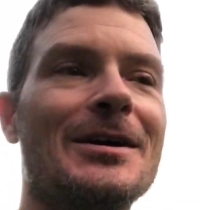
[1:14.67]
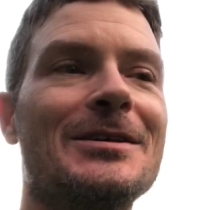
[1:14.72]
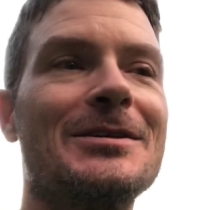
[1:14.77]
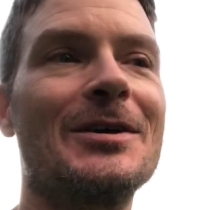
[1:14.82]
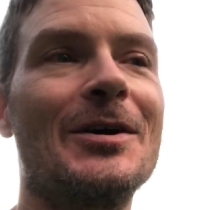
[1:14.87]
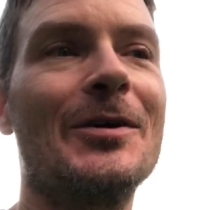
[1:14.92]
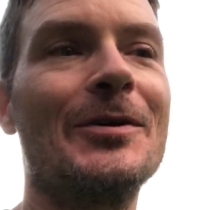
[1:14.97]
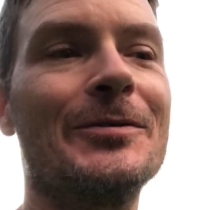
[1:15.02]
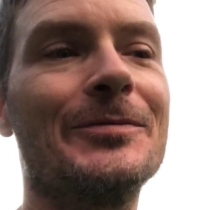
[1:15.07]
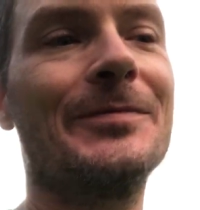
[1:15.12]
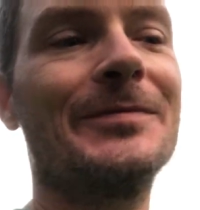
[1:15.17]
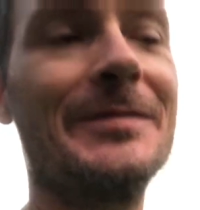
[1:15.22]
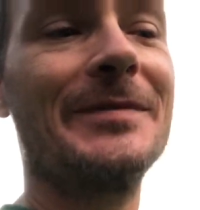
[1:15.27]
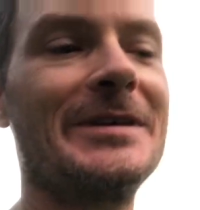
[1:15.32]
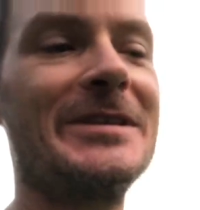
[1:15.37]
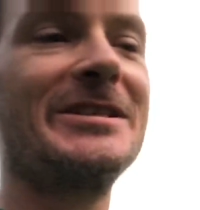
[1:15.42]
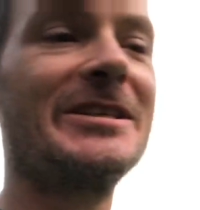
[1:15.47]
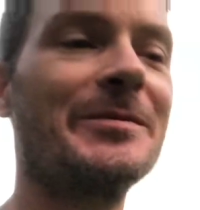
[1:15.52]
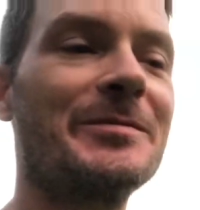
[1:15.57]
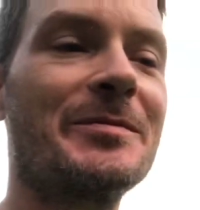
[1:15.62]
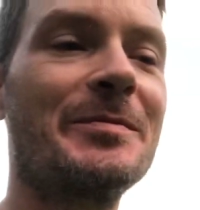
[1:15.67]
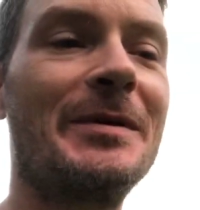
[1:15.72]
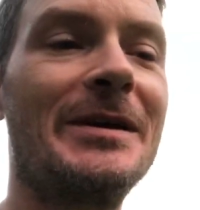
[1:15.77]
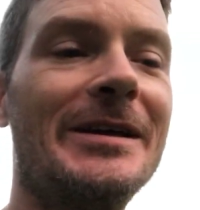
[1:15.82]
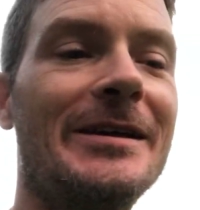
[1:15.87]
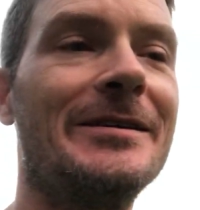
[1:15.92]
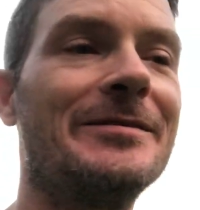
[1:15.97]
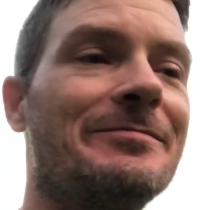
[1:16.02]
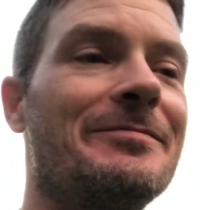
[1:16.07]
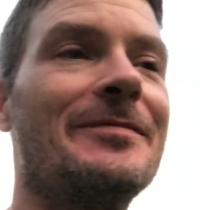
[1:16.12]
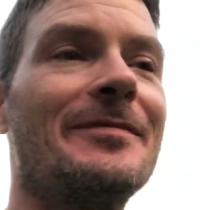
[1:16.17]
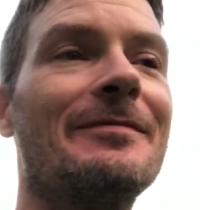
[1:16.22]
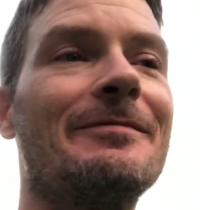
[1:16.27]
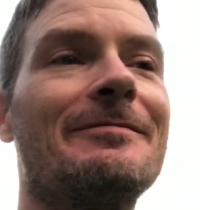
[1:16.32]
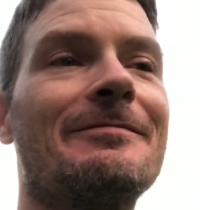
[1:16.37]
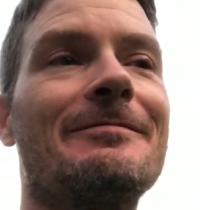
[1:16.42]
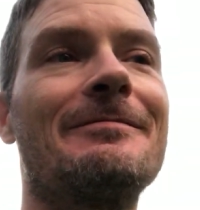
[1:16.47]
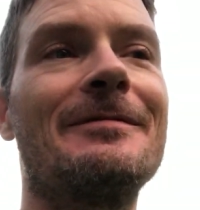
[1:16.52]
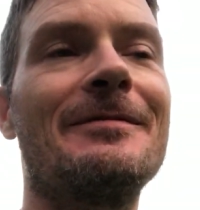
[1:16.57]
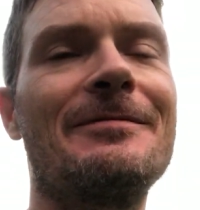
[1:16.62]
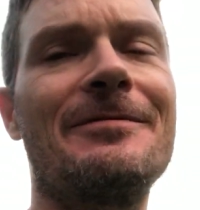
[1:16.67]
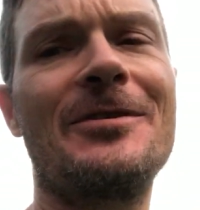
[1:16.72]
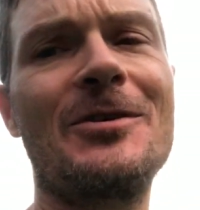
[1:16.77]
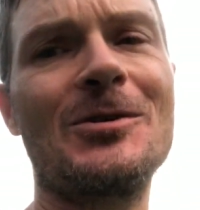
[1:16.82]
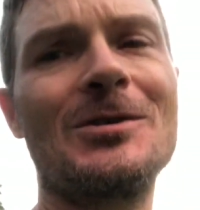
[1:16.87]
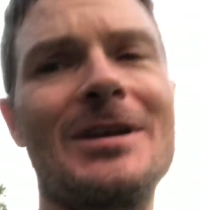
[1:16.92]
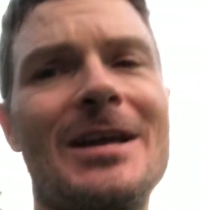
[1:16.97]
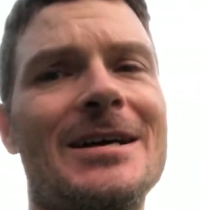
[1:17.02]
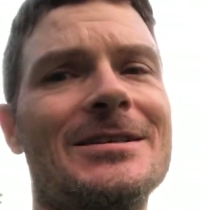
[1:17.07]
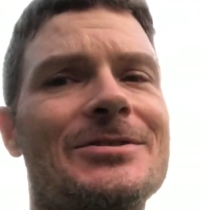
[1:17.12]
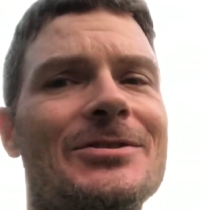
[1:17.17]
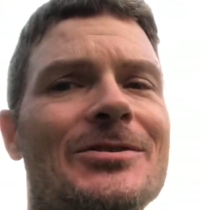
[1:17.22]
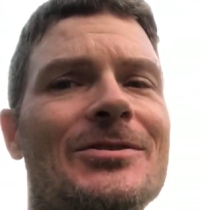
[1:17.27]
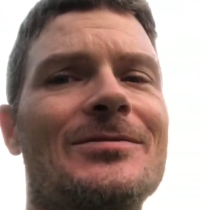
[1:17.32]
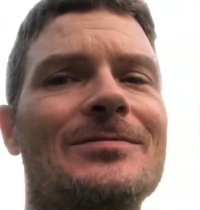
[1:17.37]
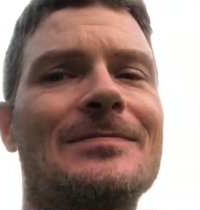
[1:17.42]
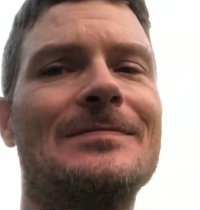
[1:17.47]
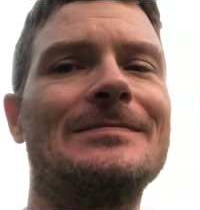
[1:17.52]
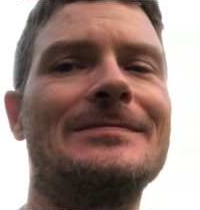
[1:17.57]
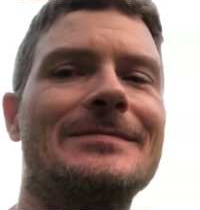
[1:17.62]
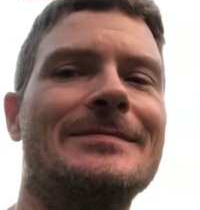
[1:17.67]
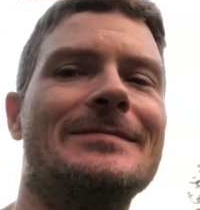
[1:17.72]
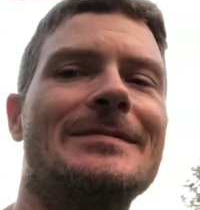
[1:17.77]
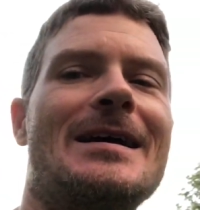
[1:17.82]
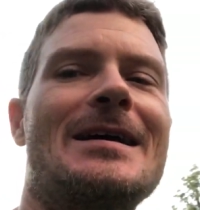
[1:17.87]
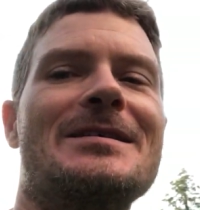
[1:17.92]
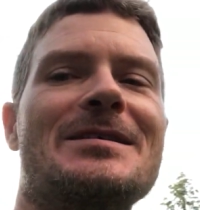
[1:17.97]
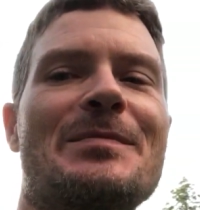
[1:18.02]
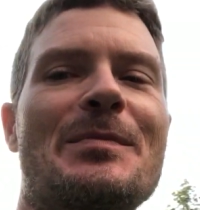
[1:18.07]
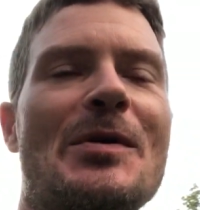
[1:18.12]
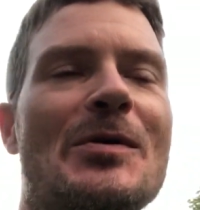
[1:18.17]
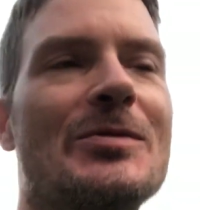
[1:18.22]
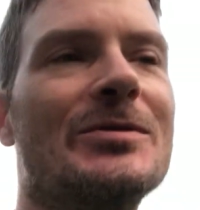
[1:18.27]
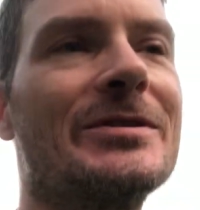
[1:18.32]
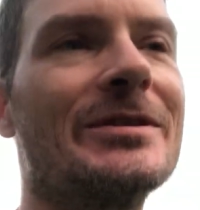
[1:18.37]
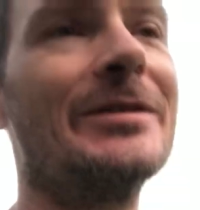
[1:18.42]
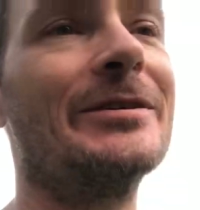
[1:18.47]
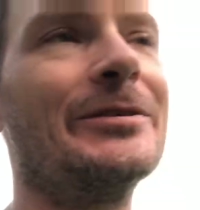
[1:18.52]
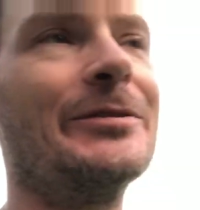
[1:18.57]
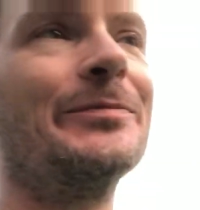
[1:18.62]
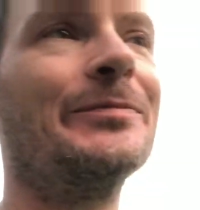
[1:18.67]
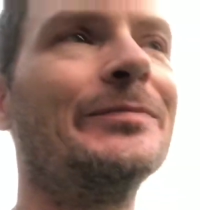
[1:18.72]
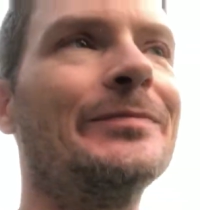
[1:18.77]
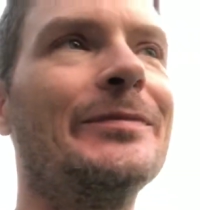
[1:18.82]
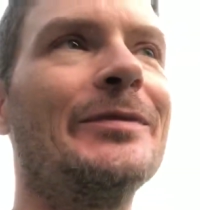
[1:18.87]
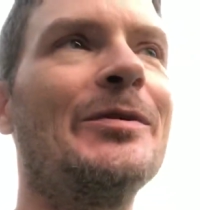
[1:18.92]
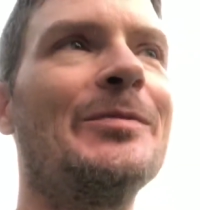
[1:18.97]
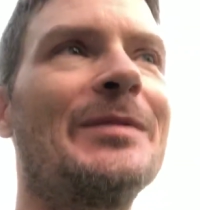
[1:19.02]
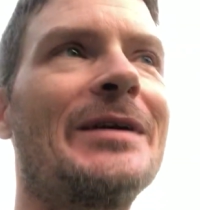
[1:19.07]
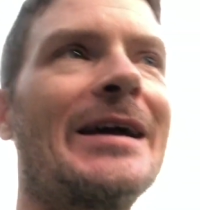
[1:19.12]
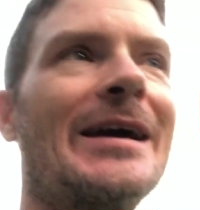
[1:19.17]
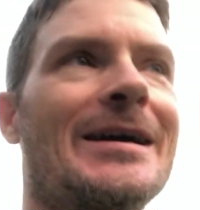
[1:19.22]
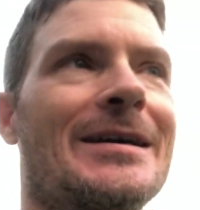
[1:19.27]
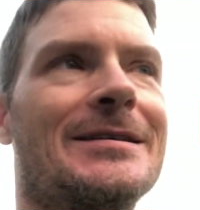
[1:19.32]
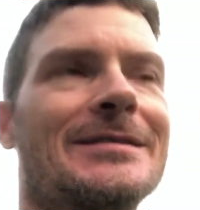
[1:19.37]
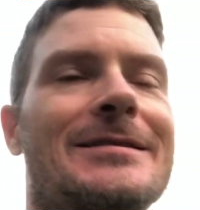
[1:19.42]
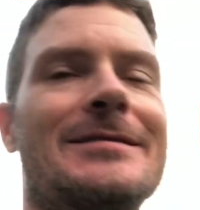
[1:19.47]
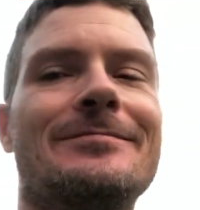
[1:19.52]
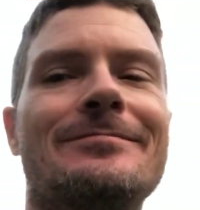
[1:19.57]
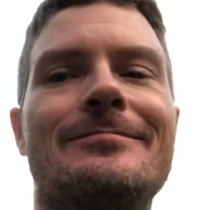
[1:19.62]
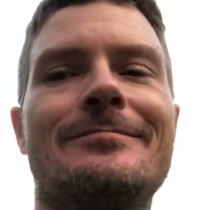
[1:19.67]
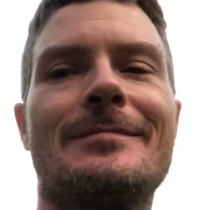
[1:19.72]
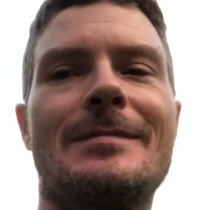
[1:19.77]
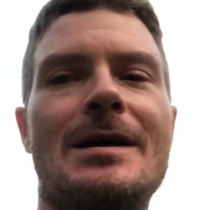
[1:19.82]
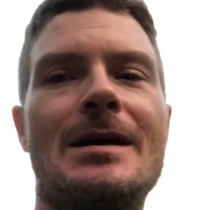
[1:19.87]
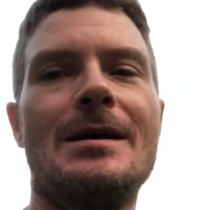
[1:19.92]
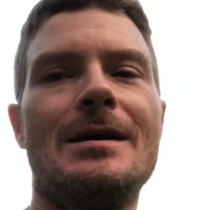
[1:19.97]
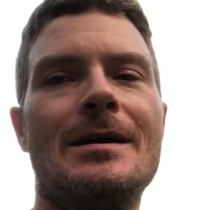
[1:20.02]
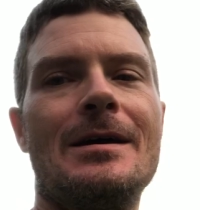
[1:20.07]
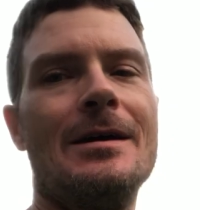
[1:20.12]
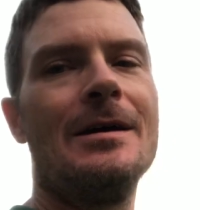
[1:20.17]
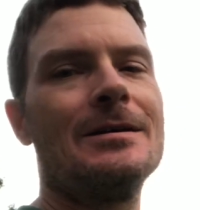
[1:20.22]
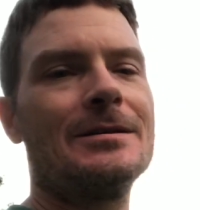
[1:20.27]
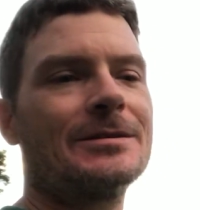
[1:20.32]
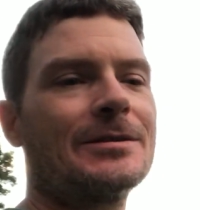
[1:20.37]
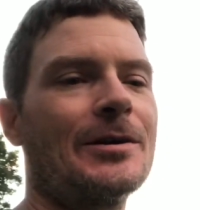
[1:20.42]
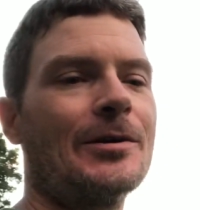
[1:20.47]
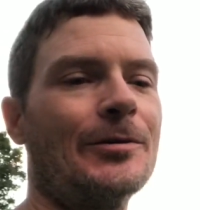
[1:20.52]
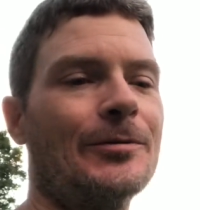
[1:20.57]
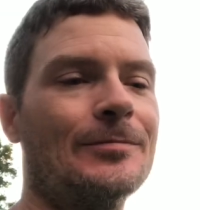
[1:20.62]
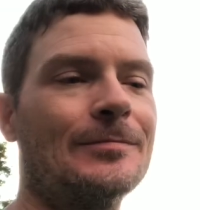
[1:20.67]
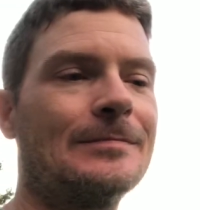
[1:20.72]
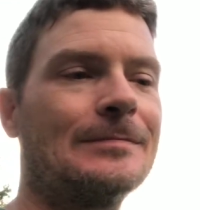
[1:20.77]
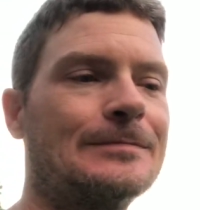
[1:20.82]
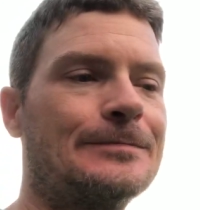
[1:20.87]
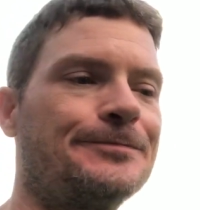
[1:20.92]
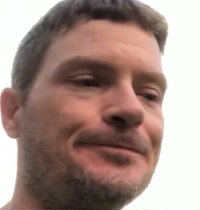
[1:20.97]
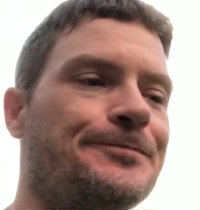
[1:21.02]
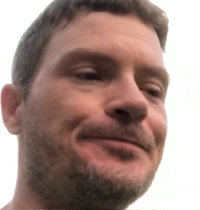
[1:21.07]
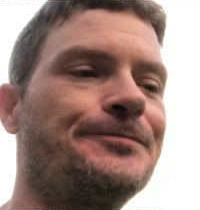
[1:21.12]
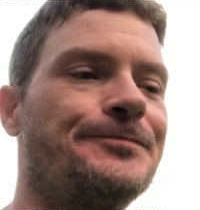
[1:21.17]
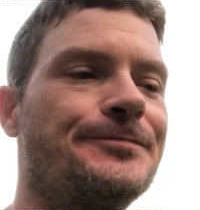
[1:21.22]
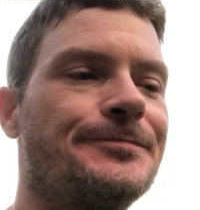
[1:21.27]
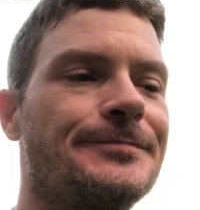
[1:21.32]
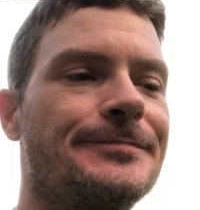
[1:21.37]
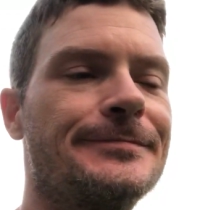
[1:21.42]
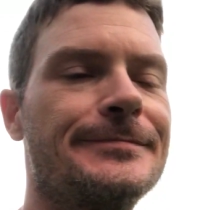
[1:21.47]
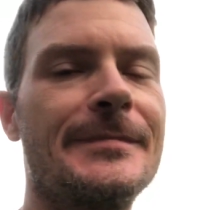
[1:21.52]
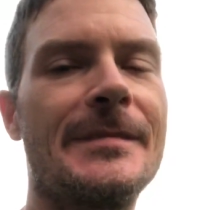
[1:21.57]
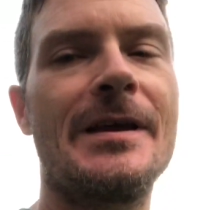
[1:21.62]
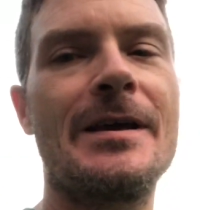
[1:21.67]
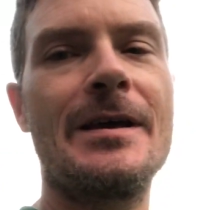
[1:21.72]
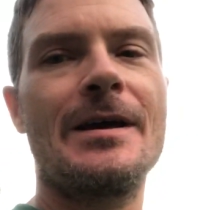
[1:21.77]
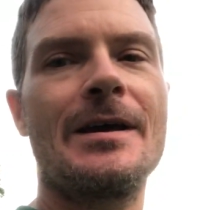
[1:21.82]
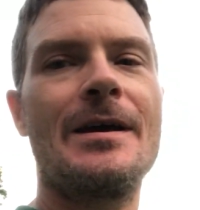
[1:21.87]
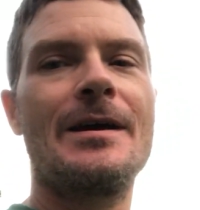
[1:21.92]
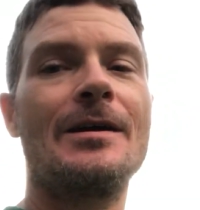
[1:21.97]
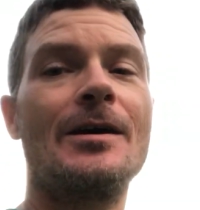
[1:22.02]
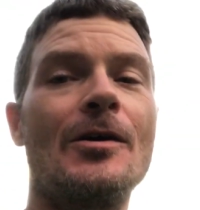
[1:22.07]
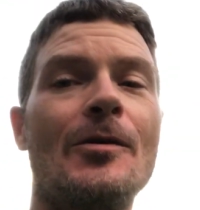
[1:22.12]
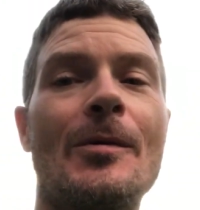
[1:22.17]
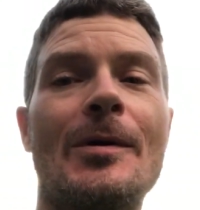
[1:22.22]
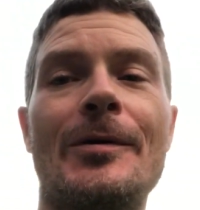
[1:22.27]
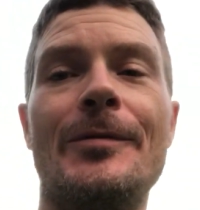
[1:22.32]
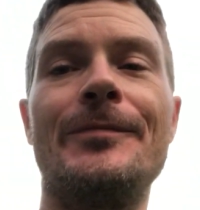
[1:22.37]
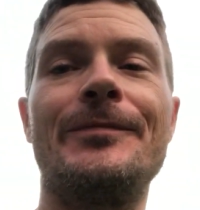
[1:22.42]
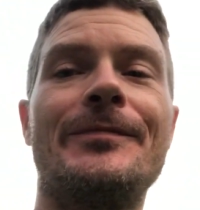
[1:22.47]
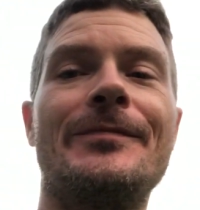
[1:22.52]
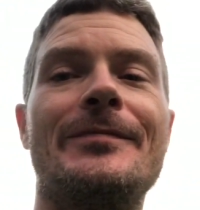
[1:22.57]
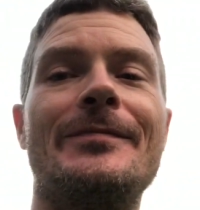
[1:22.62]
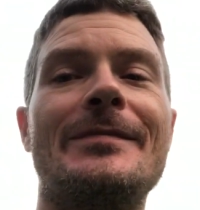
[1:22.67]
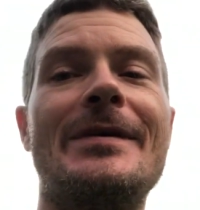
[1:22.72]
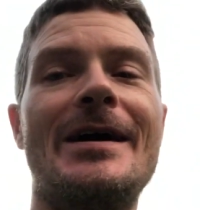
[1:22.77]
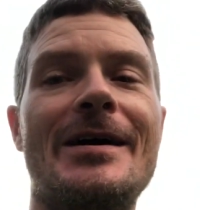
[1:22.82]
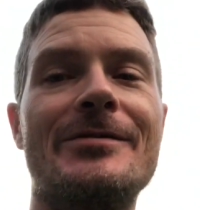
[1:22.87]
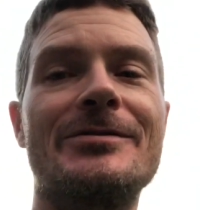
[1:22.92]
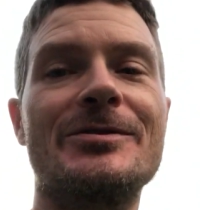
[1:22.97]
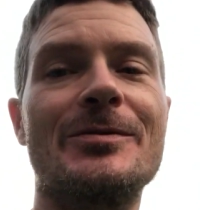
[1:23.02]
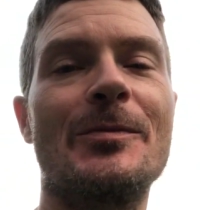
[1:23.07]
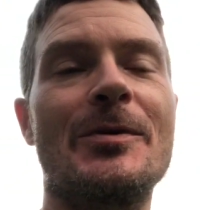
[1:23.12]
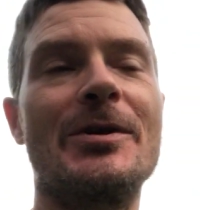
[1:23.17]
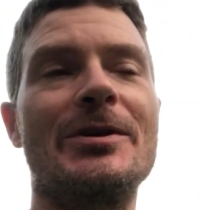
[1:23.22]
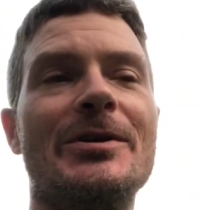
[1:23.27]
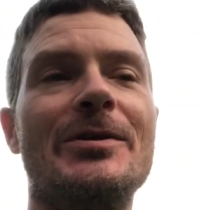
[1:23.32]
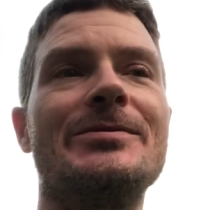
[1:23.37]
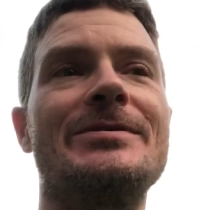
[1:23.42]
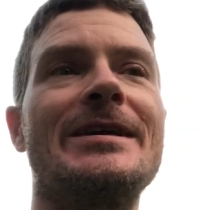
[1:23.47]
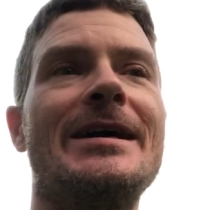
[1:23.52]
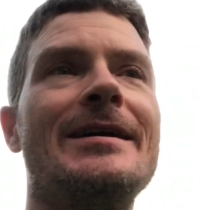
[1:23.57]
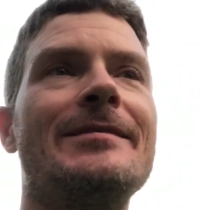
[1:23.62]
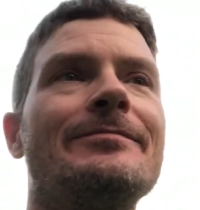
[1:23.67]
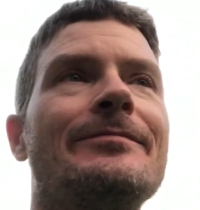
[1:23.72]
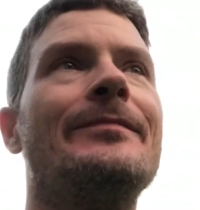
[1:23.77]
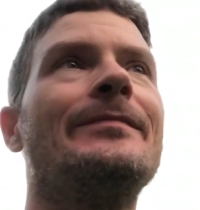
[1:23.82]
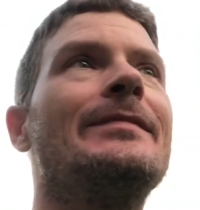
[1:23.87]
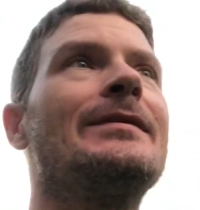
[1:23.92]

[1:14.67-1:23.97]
So they shipped me fertilizer as opposed to humic acid. So, oh well, I have somewhere to use that.